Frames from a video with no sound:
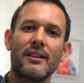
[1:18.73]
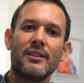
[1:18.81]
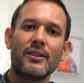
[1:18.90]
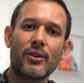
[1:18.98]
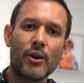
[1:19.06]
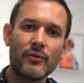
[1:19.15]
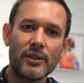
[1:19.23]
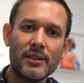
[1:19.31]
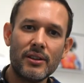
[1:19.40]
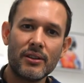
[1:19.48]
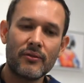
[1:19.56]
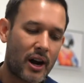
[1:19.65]
The
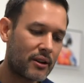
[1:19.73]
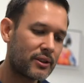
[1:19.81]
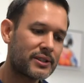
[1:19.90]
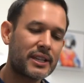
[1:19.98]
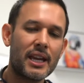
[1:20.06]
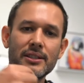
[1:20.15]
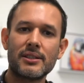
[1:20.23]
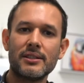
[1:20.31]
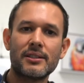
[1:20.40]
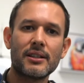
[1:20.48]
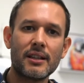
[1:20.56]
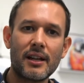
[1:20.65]
COVID virus gets
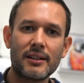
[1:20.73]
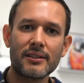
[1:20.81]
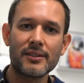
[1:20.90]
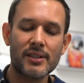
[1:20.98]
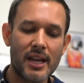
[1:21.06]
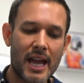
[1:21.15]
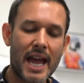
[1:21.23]
into the lungs